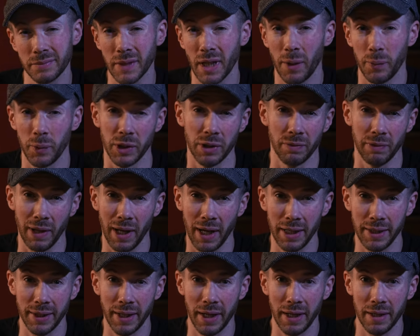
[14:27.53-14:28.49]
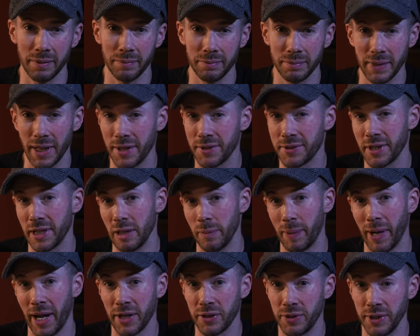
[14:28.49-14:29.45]
I would have liked that. Let's say the
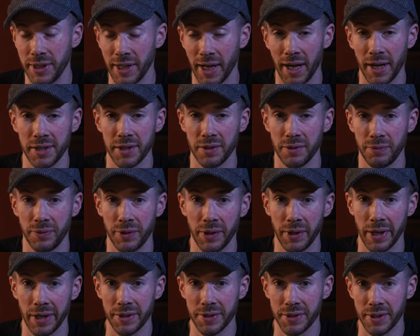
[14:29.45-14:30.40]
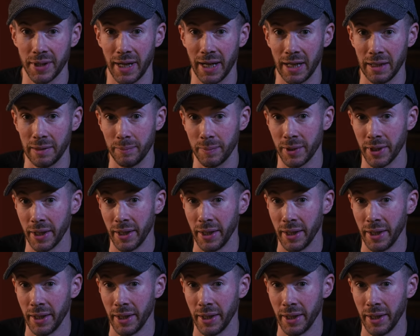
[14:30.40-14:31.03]
battery dies in a few years' time.